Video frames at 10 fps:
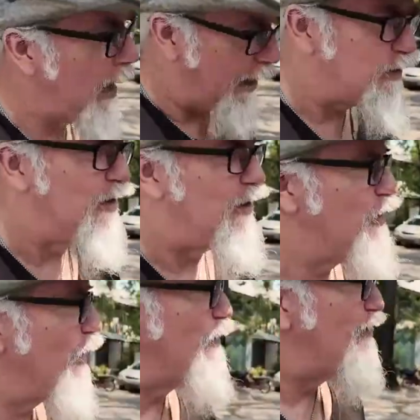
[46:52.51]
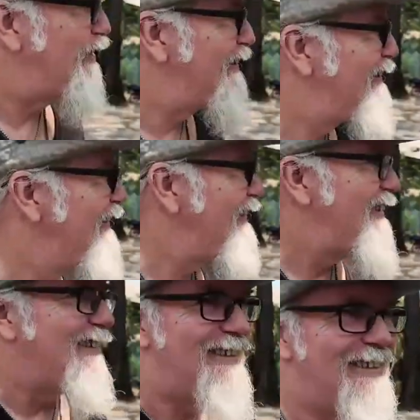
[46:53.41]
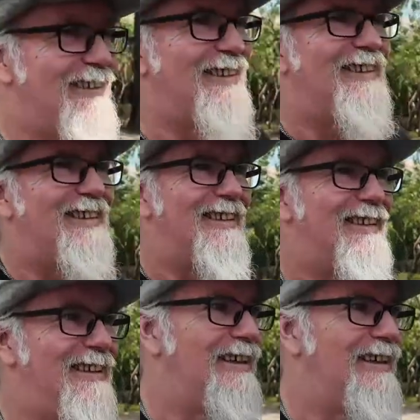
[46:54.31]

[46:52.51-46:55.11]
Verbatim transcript: Excellent. Yourself? Same. Assist me.